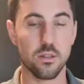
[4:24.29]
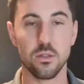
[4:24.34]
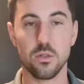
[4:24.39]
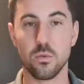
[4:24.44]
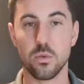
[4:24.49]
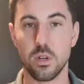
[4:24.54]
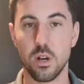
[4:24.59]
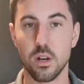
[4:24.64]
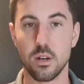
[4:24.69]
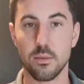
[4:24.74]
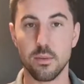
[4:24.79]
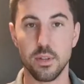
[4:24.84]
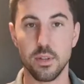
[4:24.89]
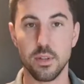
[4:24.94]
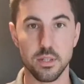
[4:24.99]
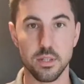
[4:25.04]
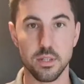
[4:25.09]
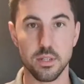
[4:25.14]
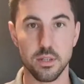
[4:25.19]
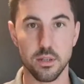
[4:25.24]
So we'll talk about
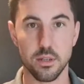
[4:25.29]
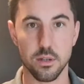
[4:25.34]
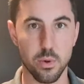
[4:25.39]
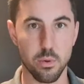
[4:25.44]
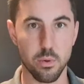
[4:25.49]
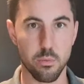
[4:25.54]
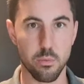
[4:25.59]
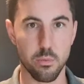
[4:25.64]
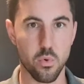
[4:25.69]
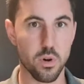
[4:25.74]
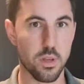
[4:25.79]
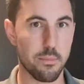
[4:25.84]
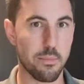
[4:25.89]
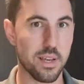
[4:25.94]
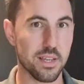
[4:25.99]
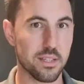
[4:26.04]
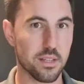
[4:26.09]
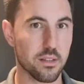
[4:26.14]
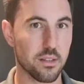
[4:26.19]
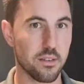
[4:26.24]
this a little bit more. They
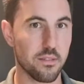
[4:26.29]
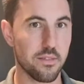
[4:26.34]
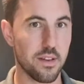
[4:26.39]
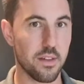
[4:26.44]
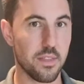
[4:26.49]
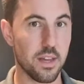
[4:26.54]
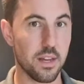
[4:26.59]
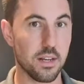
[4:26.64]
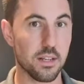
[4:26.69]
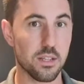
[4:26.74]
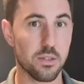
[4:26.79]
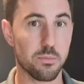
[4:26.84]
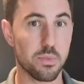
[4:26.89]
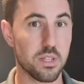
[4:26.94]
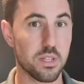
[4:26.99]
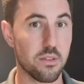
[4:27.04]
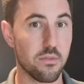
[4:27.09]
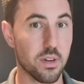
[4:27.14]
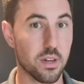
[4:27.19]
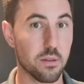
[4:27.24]
basically found that
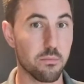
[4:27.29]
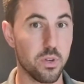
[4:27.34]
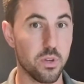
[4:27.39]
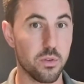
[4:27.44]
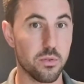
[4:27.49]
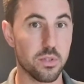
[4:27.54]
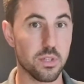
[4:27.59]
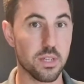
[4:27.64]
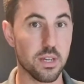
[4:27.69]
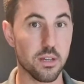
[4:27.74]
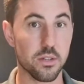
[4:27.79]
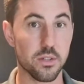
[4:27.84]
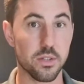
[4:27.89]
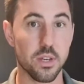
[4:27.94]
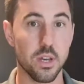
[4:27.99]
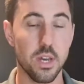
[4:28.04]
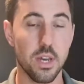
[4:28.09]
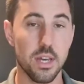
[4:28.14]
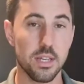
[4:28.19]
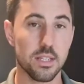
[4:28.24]
specific immune cells
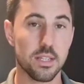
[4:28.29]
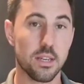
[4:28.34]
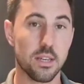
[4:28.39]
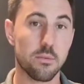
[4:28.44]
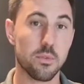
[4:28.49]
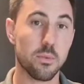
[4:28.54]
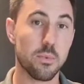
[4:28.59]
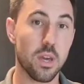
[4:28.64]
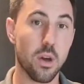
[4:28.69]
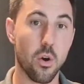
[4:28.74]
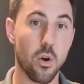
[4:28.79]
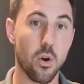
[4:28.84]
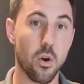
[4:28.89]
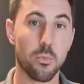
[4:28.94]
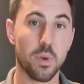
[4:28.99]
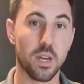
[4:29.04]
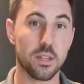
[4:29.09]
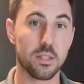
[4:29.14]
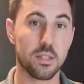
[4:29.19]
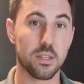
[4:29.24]
seem to be
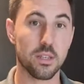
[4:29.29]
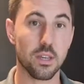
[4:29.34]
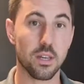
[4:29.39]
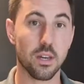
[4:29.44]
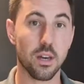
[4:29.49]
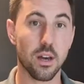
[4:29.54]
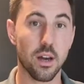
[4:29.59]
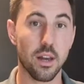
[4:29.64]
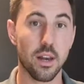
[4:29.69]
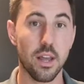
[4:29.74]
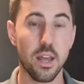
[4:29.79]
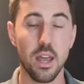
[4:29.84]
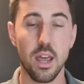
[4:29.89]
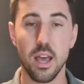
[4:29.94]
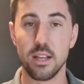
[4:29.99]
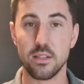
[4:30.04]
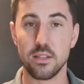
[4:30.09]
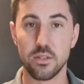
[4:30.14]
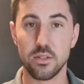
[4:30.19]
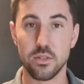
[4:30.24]
homing to the gut
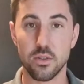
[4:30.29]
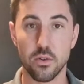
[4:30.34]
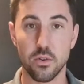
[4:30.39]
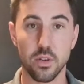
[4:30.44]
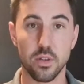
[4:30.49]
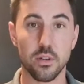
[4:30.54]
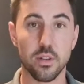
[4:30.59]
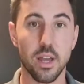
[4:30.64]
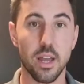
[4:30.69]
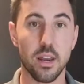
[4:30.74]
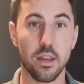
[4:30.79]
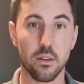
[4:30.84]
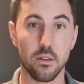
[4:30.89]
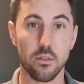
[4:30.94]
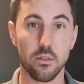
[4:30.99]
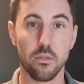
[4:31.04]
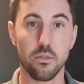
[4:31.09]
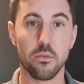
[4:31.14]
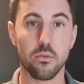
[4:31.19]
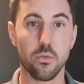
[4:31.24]
and circulating
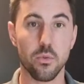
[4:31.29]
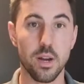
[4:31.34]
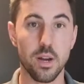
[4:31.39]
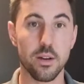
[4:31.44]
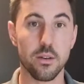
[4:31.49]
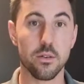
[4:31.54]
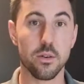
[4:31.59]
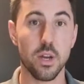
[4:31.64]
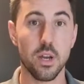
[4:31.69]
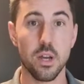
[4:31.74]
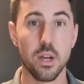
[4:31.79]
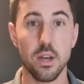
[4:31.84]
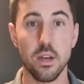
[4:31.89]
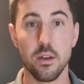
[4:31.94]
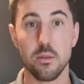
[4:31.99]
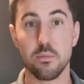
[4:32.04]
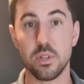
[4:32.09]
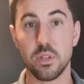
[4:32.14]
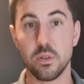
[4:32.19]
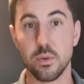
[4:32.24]
throughout
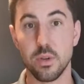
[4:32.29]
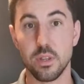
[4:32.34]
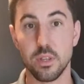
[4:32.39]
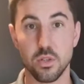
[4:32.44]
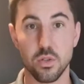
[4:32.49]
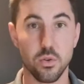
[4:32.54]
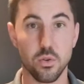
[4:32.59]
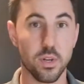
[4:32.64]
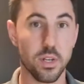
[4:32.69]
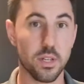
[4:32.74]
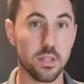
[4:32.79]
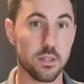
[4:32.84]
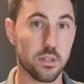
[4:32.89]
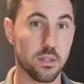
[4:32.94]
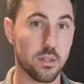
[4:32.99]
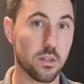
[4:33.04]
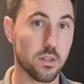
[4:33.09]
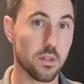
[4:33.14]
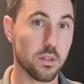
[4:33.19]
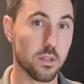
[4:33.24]
between the joints,
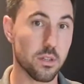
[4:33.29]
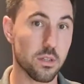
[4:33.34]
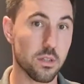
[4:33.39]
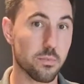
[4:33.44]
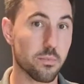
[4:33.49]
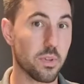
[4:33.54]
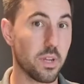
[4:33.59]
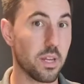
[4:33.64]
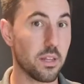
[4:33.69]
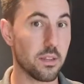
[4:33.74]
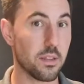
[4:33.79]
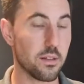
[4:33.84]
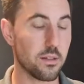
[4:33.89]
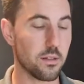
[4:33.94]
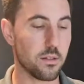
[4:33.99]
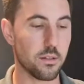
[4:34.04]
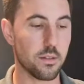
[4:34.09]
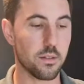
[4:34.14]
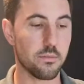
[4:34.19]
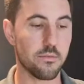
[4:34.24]
the spleen, and the
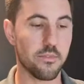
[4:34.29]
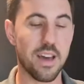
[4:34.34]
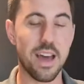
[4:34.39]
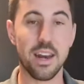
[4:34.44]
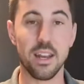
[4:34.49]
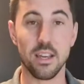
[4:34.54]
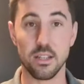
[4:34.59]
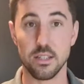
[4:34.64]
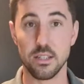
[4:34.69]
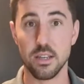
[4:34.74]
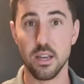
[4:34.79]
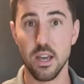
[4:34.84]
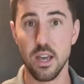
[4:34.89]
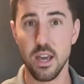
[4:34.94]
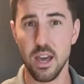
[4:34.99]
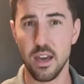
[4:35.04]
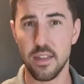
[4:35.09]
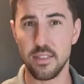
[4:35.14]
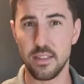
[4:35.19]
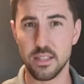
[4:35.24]
lymphatics.
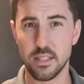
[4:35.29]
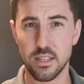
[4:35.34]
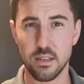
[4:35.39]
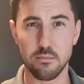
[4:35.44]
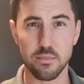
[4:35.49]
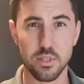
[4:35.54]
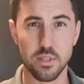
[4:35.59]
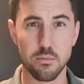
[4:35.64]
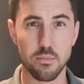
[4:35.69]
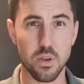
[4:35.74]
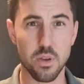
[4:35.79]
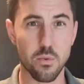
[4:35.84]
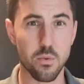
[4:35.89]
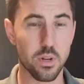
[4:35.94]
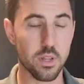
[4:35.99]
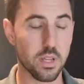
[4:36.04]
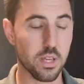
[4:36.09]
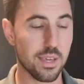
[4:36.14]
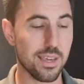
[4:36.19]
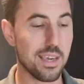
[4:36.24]
And this seems to be one of
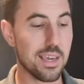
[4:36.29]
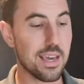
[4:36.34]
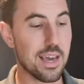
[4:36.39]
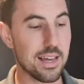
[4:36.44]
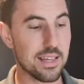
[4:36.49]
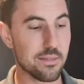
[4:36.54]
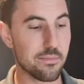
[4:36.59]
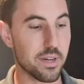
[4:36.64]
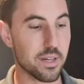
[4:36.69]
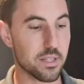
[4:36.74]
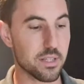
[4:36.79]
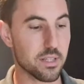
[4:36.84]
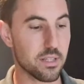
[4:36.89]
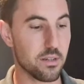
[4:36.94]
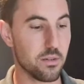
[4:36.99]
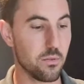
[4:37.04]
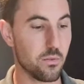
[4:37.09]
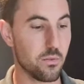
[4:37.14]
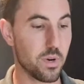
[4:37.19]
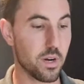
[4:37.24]
the key aspects
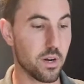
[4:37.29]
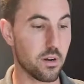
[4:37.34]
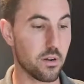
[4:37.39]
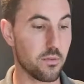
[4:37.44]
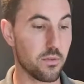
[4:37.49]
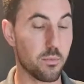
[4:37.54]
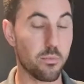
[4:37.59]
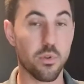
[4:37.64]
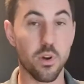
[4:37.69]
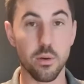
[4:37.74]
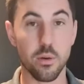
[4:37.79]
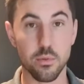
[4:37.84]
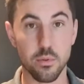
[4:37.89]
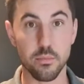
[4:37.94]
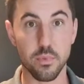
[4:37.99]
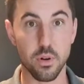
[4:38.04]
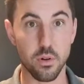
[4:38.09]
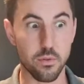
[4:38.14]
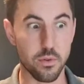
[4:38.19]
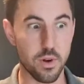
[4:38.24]
where the problem
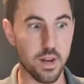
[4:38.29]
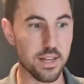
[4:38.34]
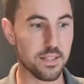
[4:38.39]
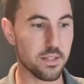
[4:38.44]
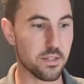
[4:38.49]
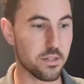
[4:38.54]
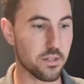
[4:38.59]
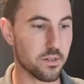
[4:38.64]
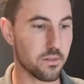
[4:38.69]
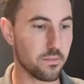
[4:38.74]
arises.